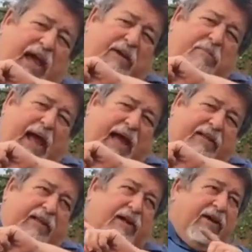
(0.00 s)
had
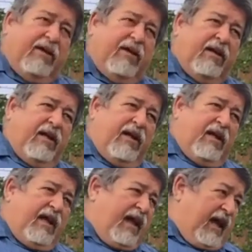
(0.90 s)
back there.
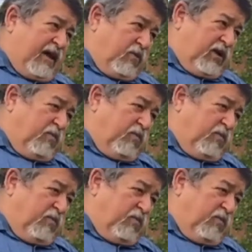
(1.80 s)
And when